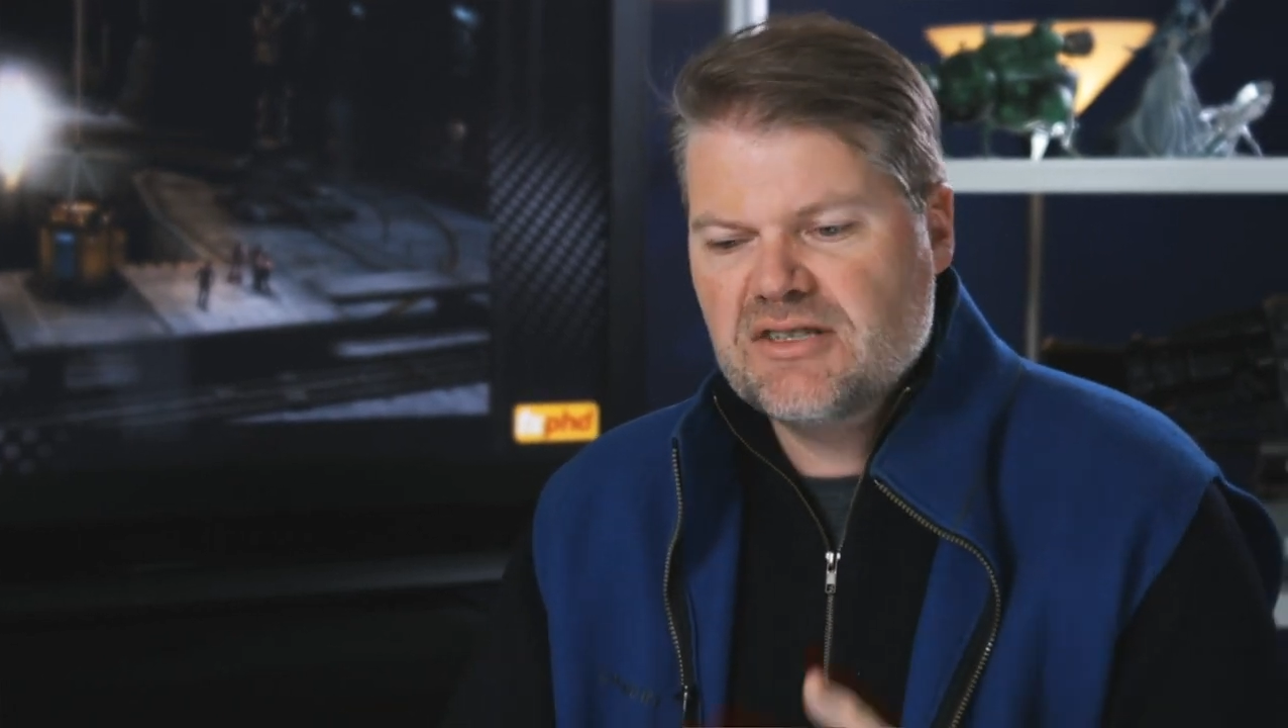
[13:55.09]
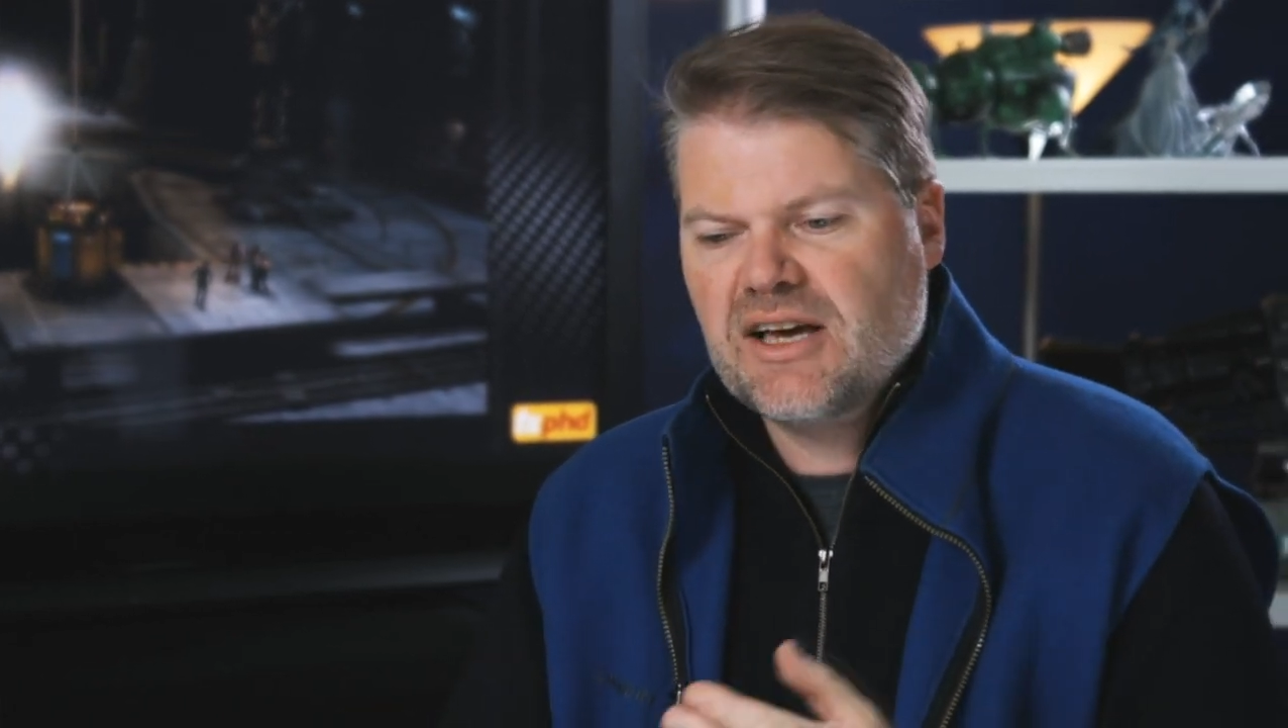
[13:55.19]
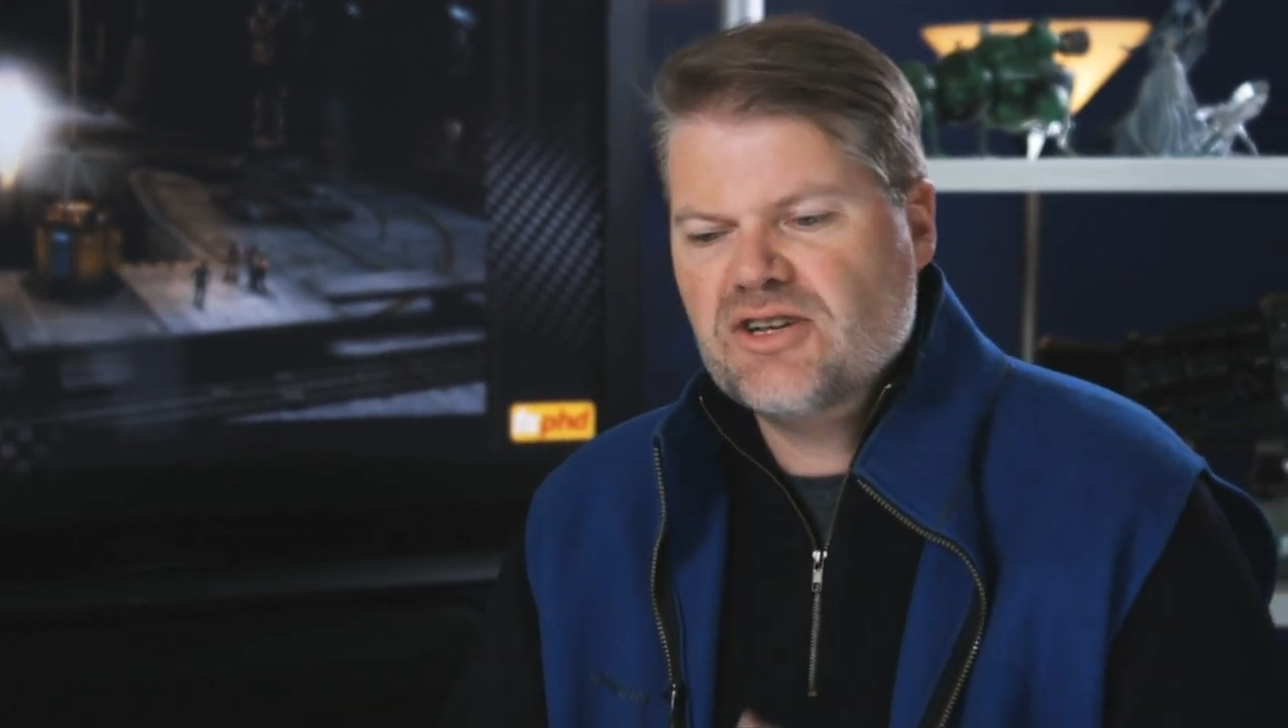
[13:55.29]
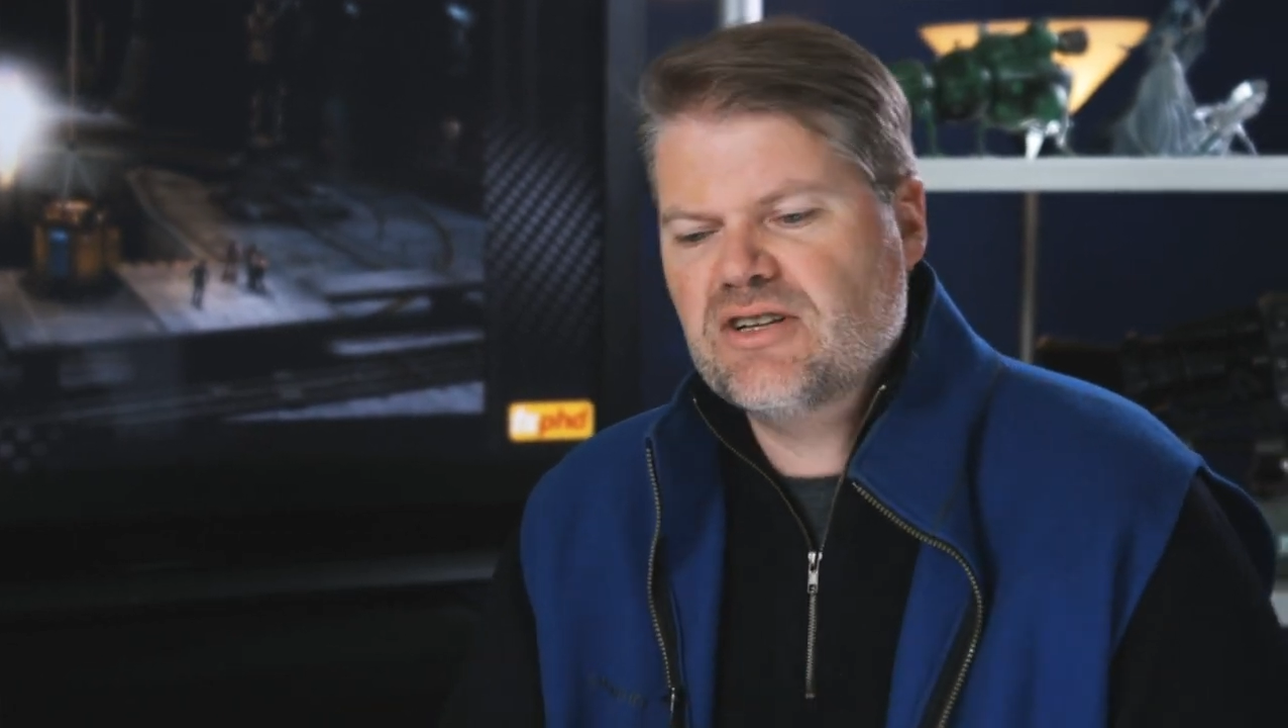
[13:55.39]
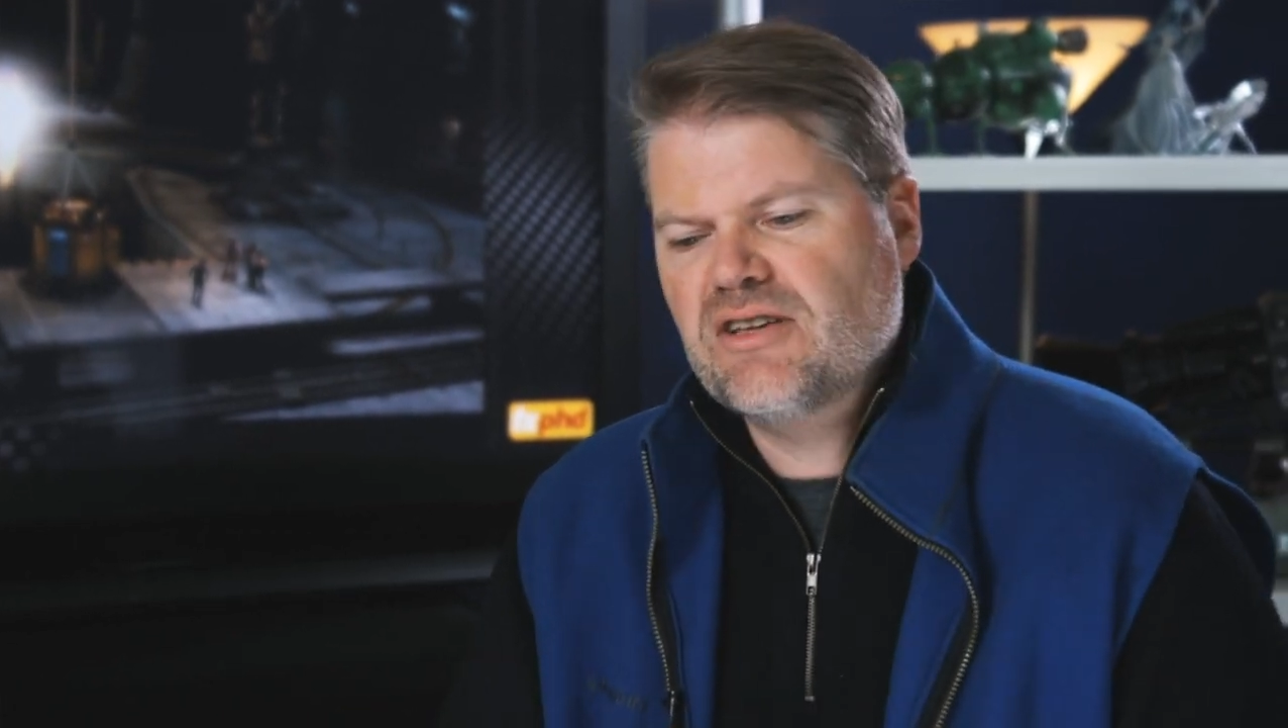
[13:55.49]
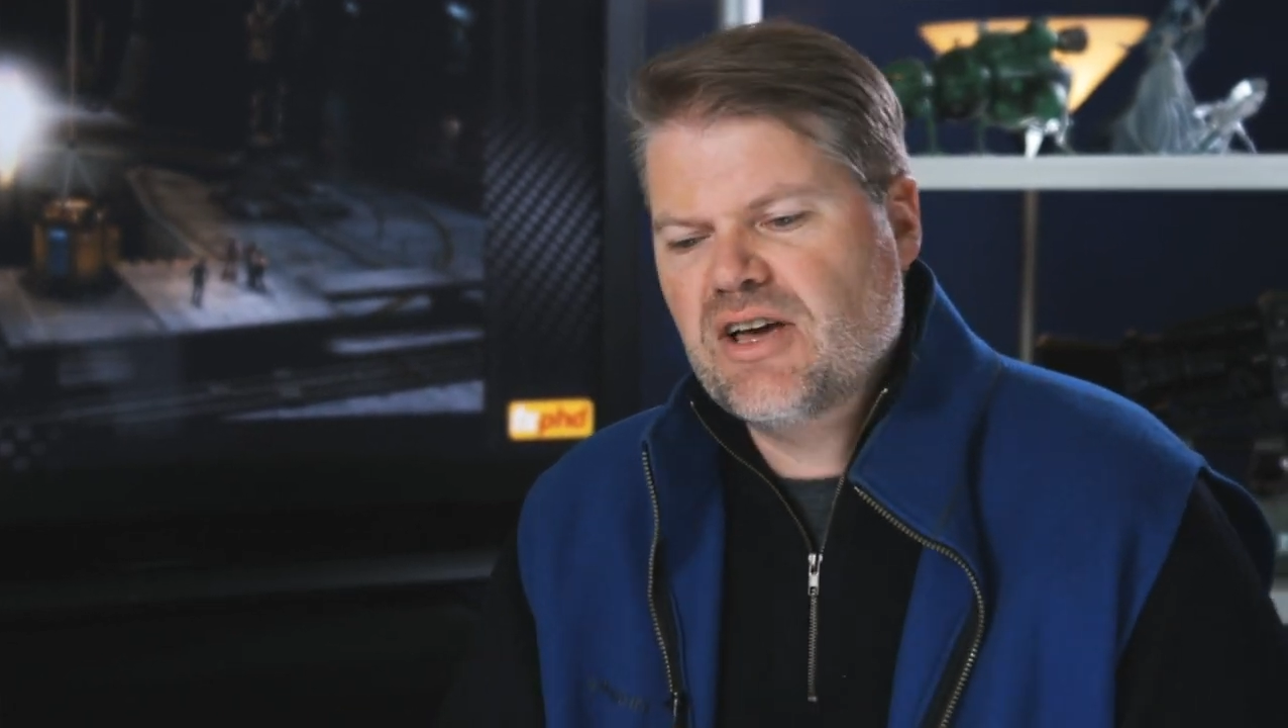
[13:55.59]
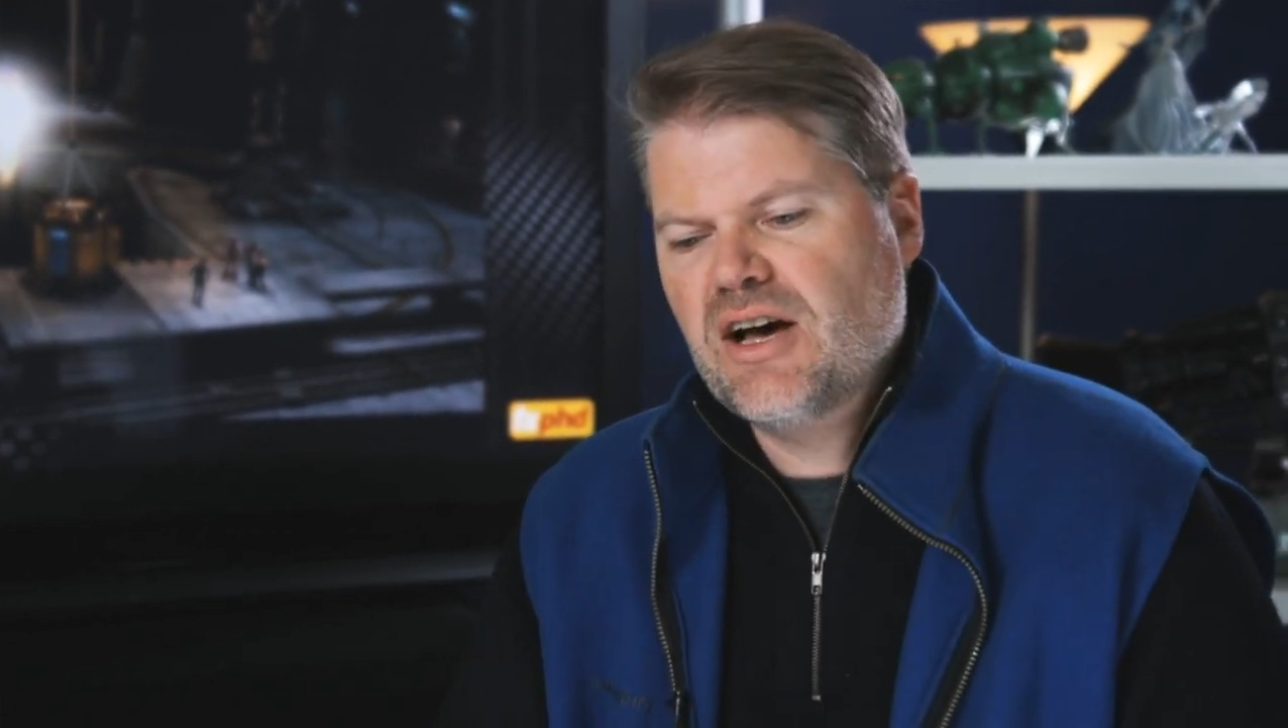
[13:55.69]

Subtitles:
actually the